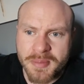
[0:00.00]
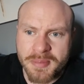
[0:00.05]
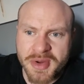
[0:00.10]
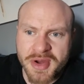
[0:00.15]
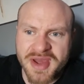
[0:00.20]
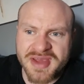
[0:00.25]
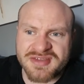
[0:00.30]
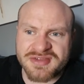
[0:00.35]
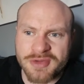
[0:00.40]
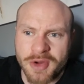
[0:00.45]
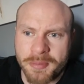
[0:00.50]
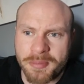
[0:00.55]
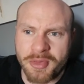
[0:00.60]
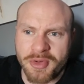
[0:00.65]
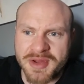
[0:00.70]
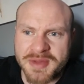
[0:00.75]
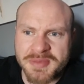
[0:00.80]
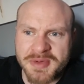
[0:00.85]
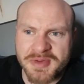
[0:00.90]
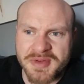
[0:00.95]
But it's not
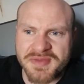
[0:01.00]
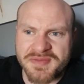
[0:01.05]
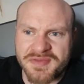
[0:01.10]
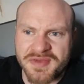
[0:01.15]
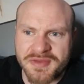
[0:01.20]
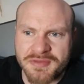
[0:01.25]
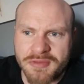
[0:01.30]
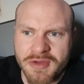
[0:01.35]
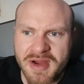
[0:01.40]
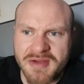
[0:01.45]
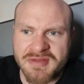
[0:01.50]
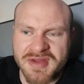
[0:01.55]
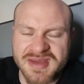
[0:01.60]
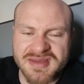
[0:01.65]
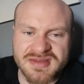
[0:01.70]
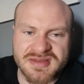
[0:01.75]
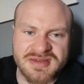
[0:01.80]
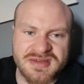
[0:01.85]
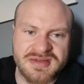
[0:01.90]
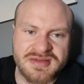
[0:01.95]
bodybuilding for the right
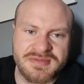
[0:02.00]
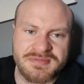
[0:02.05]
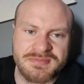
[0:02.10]
reasons.